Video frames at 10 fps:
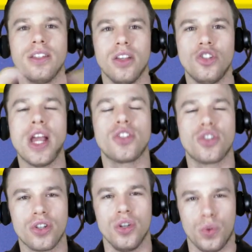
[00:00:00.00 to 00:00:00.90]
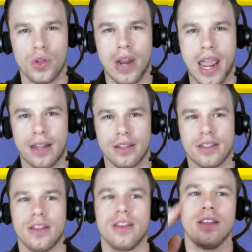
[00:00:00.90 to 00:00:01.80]
gesture to do with their
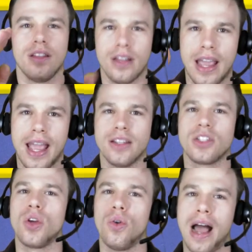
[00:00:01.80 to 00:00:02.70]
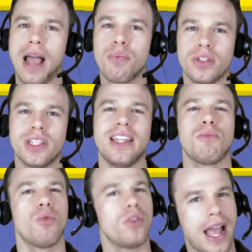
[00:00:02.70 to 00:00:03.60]
hands. And so I personally like
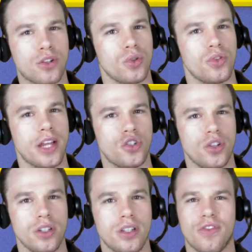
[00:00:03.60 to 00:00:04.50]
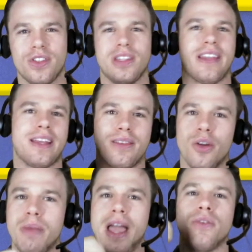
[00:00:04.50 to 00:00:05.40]
more natural gestures versus like,
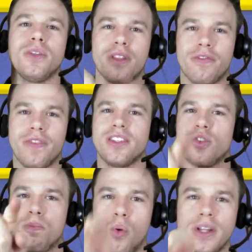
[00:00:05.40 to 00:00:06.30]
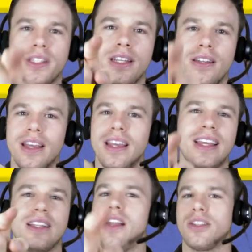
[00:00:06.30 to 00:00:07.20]
pounding with the fist or pointing
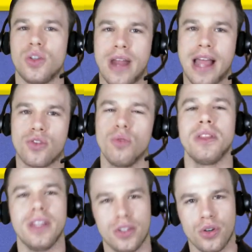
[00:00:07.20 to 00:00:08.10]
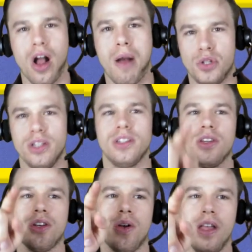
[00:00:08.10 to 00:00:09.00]
is not so natural, but these are options. You
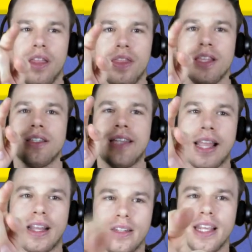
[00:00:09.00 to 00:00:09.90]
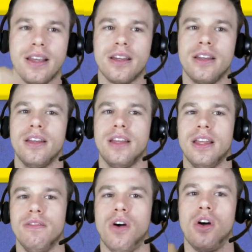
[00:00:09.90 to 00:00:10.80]
can go, this technique
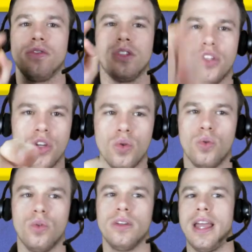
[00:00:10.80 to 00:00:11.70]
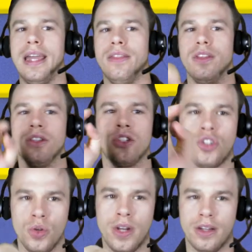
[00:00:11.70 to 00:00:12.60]
involves you and the
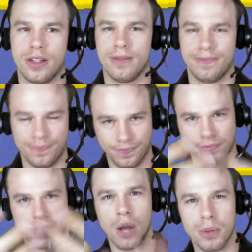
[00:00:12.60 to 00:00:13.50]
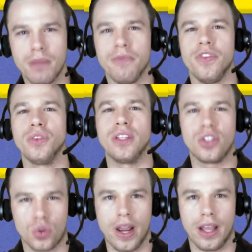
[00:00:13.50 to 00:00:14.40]
student, helping them feel the
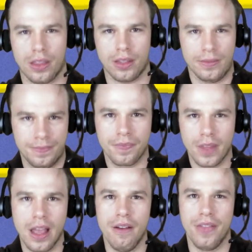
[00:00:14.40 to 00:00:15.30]
strength of